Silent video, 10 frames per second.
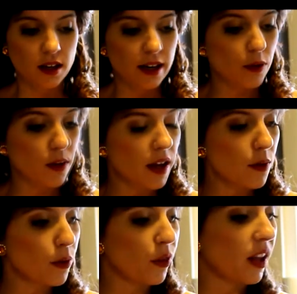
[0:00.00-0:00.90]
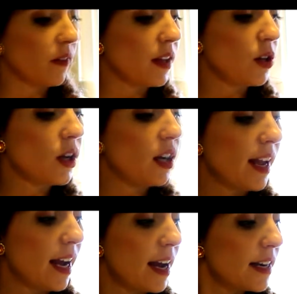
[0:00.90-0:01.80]
Now the other thing that you
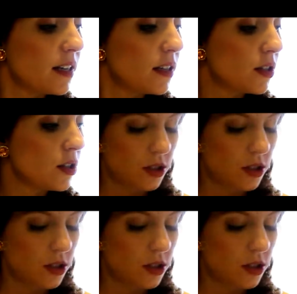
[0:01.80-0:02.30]
can add,